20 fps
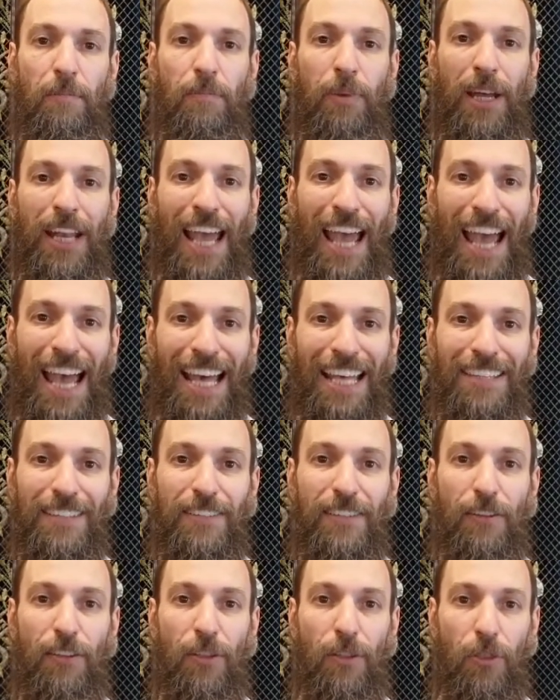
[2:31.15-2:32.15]
But
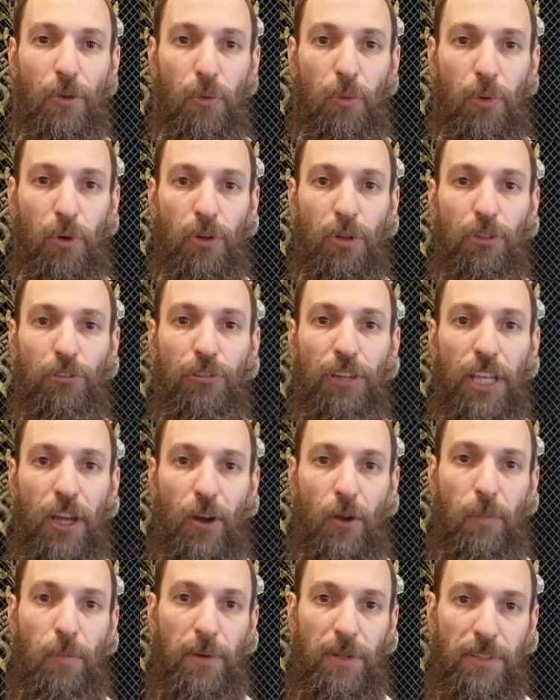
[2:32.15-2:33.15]
as the world
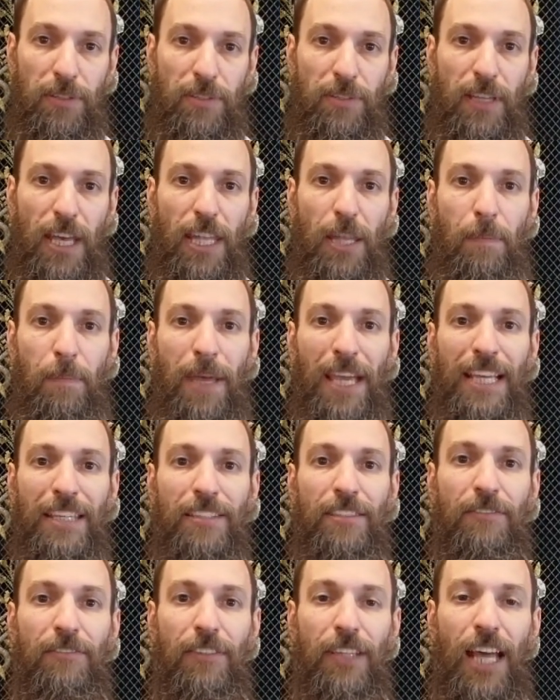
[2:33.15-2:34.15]
reopens and the
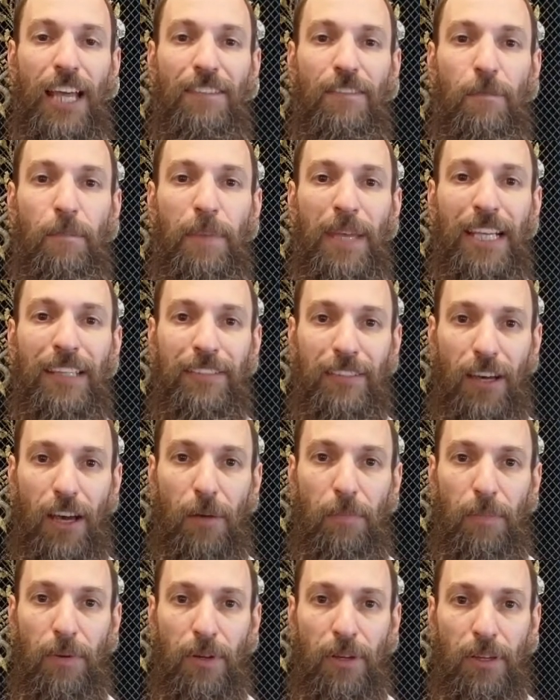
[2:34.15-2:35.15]
pace of life picks
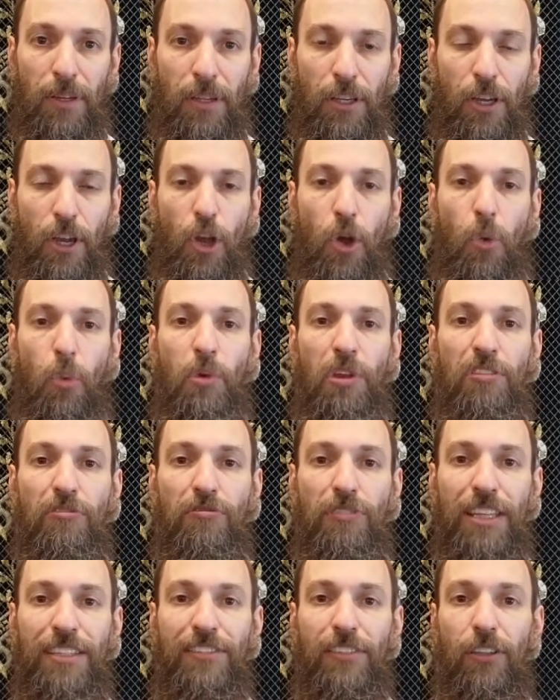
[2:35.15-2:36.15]
up, we
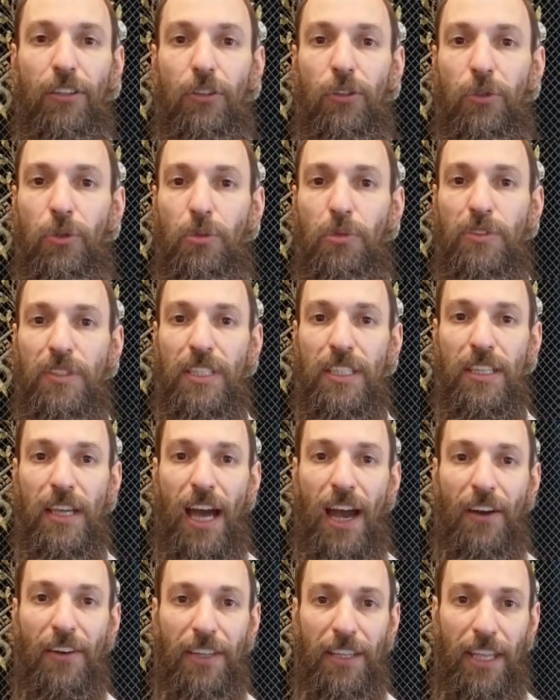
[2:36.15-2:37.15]
risk losing
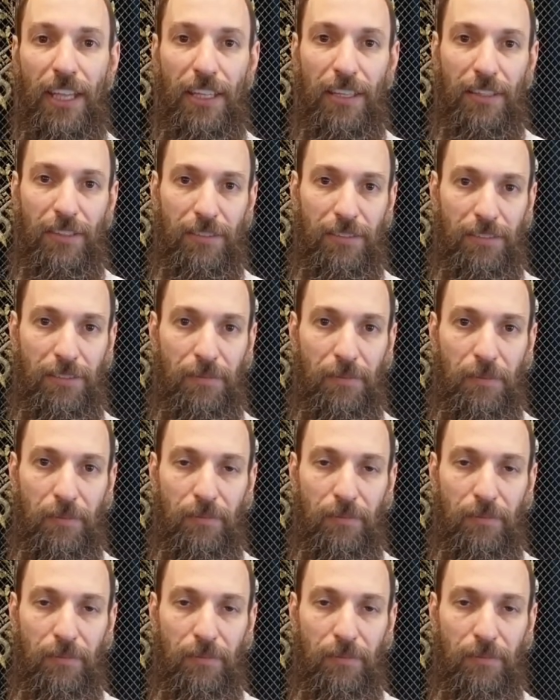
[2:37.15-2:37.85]
our gains.